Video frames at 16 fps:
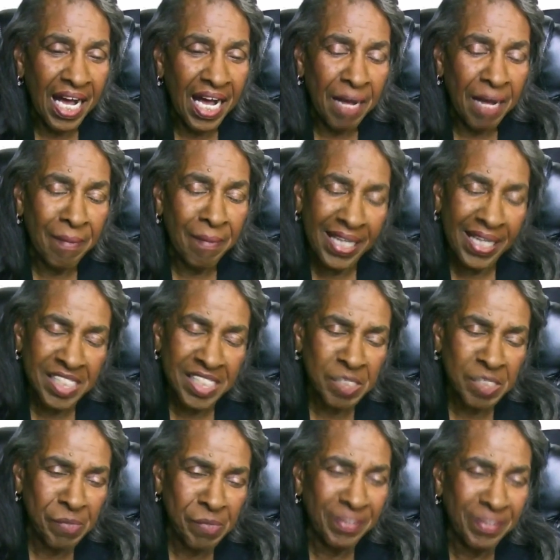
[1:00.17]

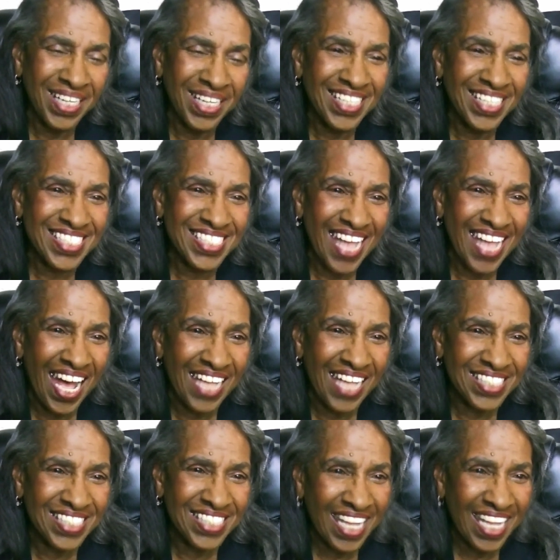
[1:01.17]
experience as
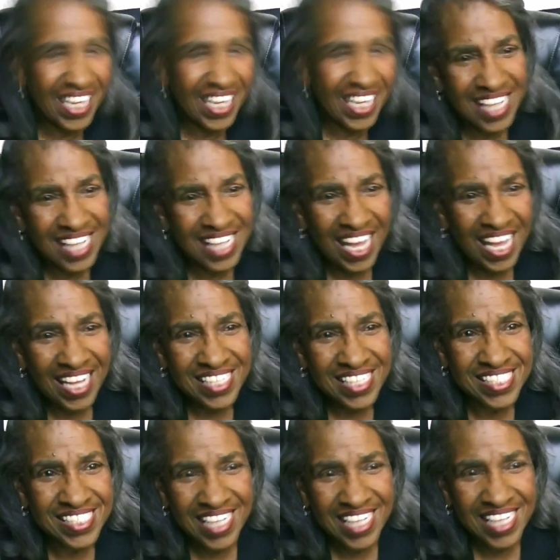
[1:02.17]
a
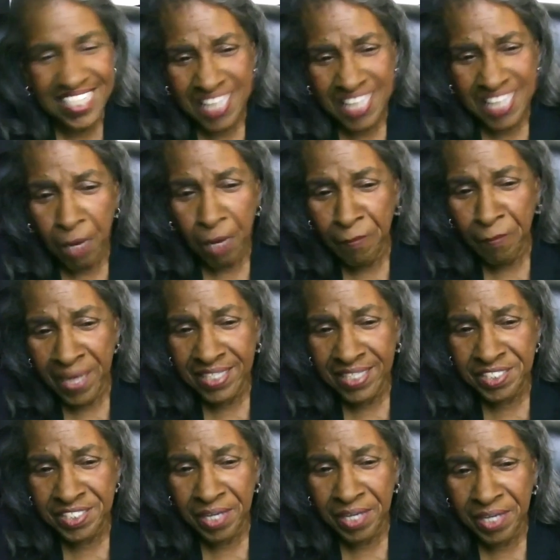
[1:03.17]
CSL minister,
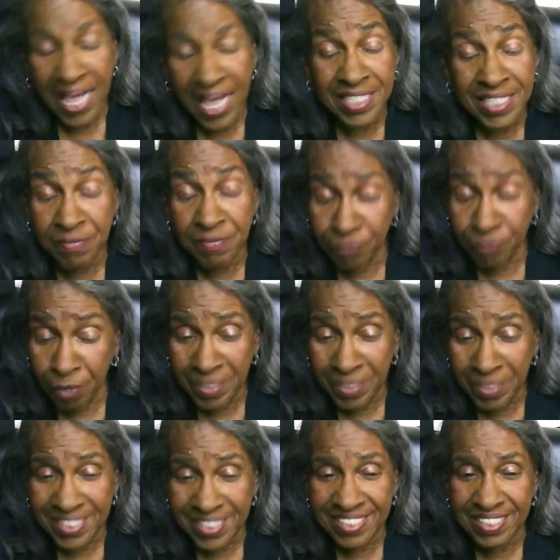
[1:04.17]
as a former
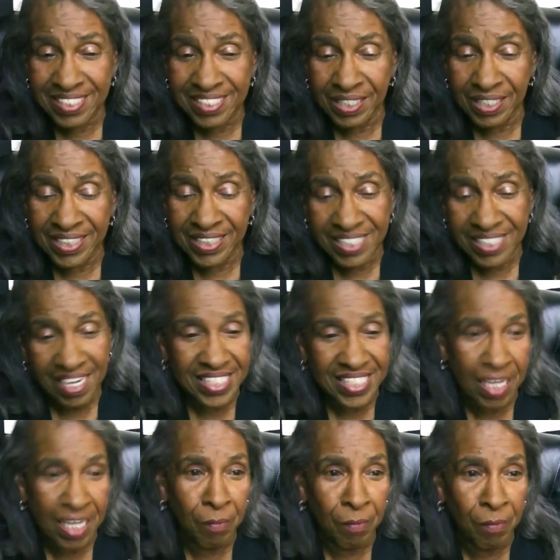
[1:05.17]
CSL
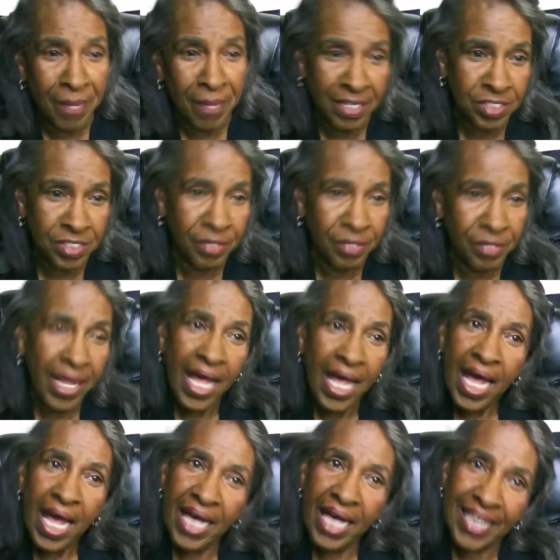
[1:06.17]
minister, and
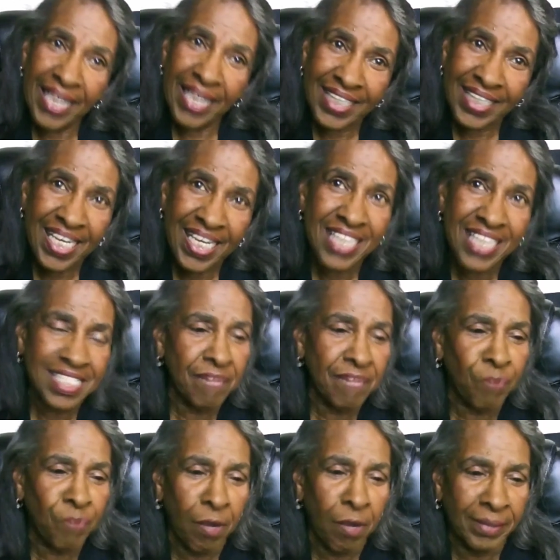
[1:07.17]
I can't say
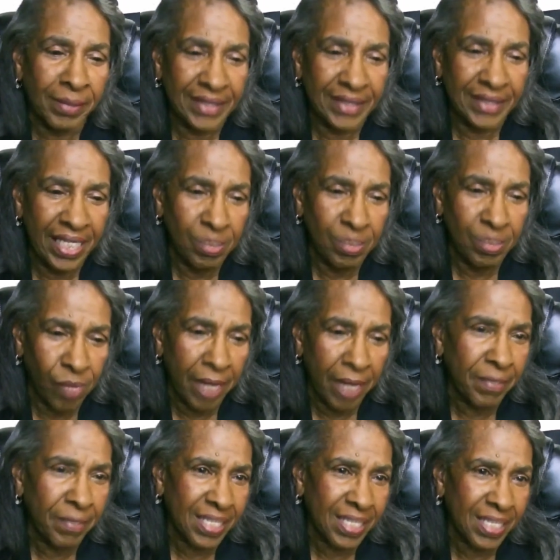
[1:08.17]
former anyway because
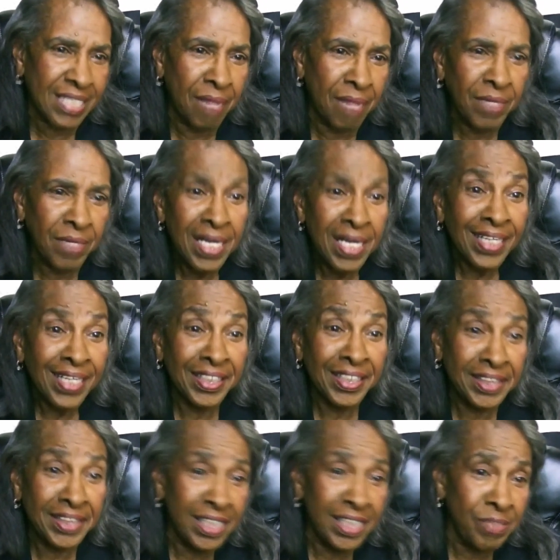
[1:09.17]
I'm
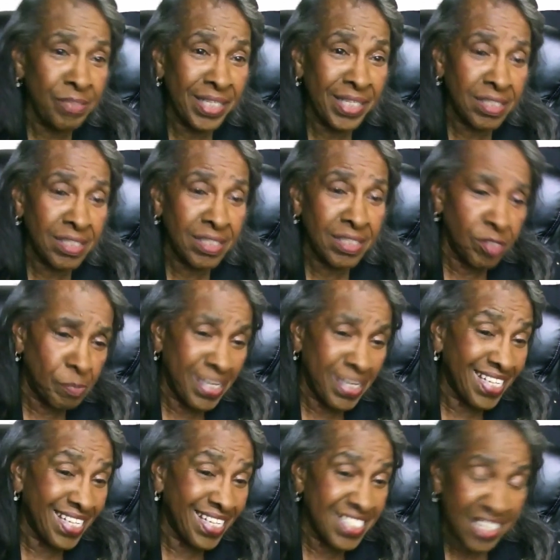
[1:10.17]
continuing to speak in
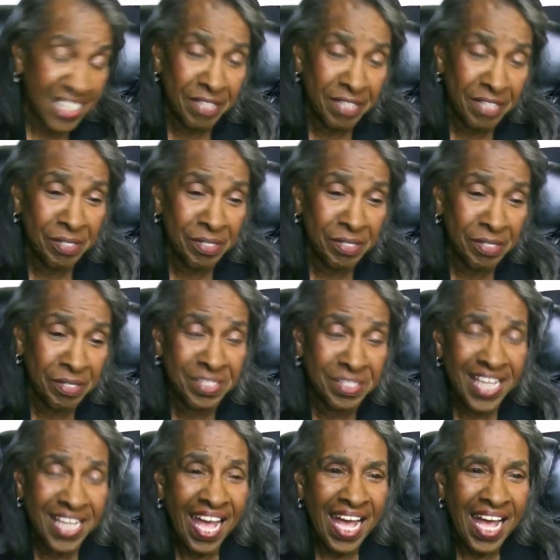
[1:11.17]
centers. I
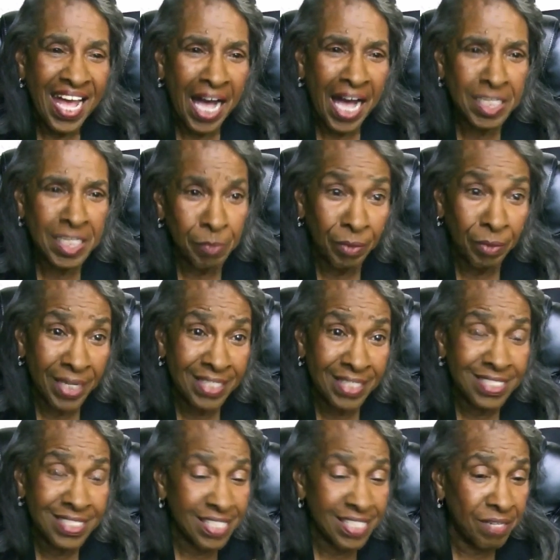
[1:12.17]
spoke in the
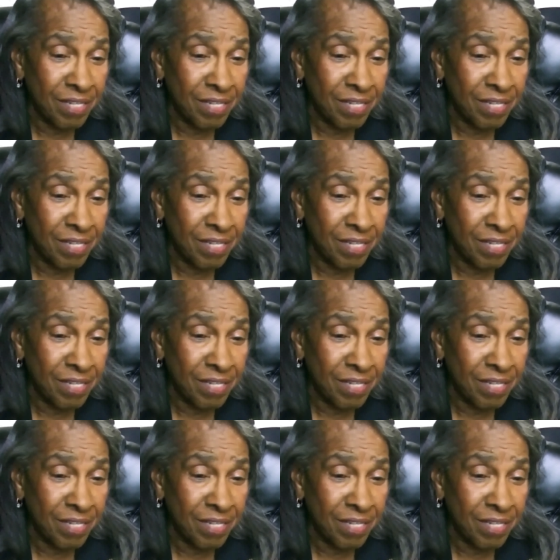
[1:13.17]
Center